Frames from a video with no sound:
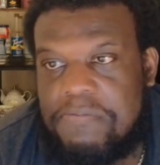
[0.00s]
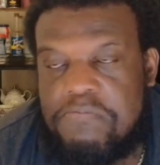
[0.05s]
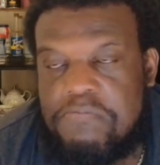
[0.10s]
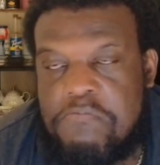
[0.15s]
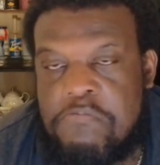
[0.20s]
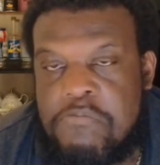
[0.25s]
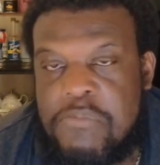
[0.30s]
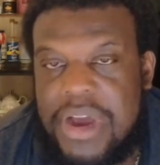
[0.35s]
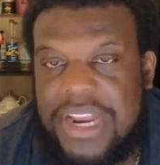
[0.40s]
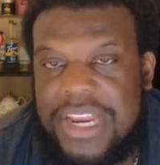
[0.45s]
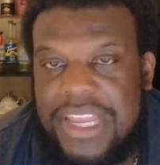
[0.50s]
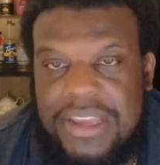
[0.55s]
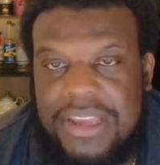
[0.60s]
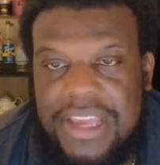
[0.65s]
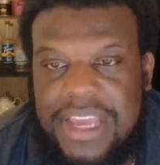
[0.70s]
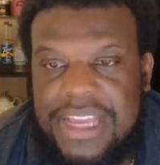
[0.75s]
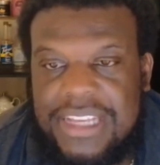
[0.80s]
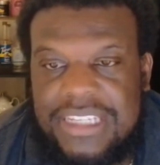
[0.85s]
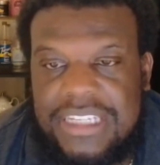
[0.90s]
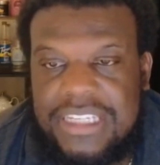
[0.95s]
money
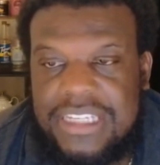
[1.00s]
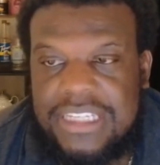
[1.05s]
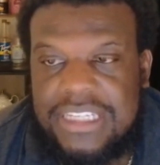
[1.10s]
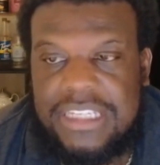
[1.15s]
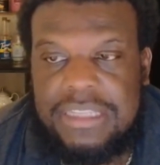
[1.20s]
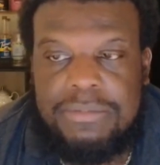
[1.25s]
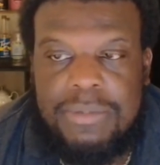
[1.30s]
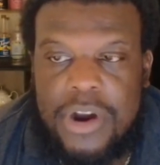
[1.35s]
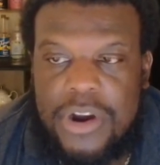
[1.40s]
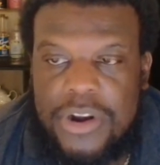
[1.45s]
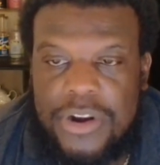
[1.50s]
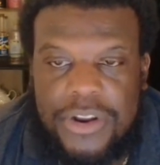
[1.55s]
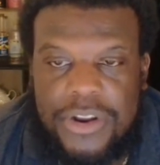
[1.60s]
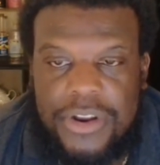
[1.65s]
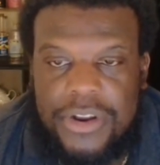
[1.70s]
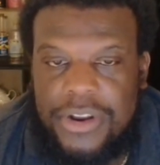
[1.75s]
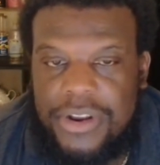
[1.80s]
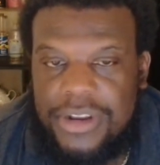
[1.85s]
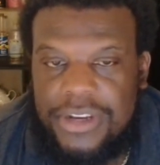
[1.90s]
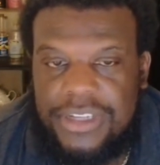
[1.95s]
is just
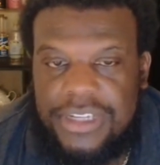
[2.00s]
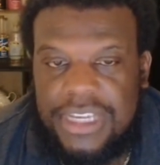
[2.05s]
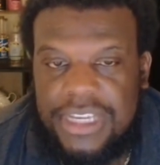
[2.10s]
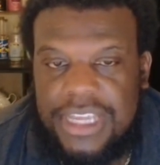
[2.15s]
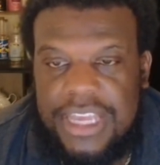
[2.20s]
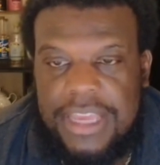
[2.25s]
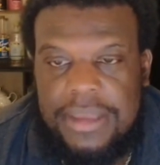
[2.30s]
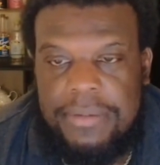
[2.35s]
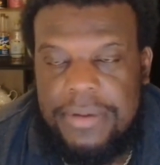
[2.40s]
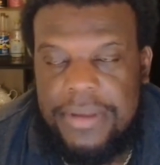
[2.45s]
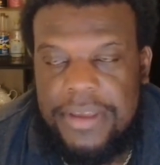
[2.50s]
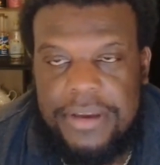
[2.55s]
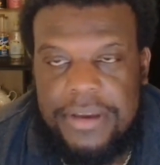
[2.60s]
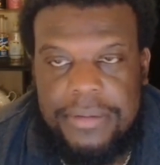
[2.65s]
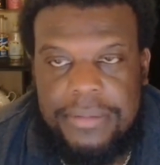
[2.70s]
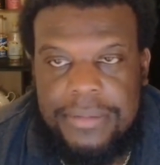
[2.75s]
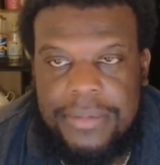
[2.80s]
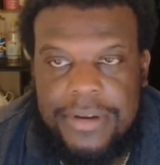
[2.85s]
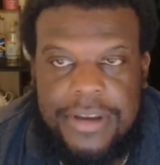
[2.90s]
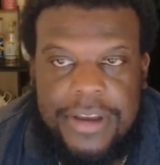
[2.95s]
smarter to keep
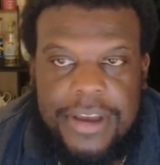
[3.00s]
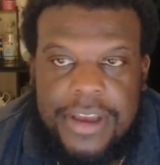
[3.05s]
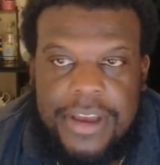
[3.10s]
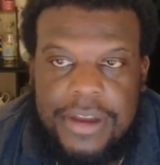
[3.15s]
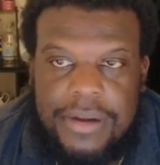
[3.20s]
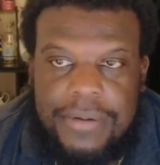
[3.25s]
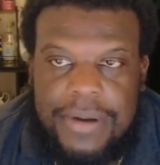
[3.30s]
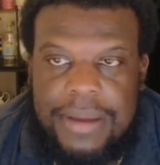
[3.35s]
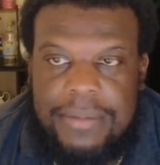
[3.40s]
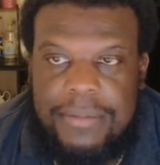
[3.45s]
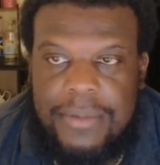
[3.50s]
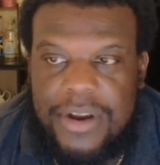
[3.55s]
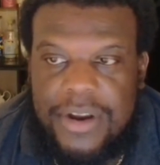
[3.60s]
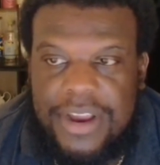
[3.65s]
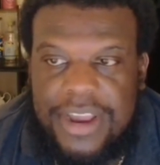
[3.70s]
him, right? Mark